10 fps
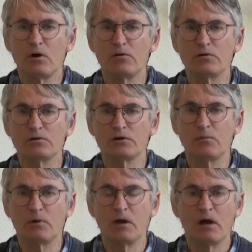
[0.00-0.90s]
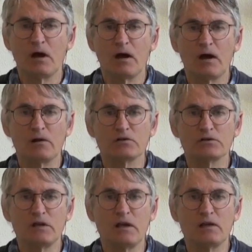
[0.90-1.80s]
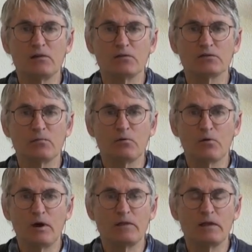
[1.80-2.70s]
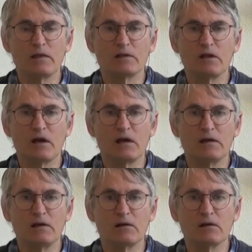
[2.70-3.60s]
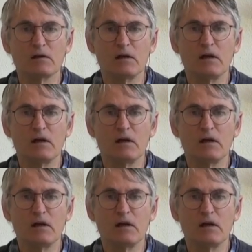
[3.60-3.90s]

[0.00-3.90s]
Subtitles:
on to some higher state or some great thing that's the ideal.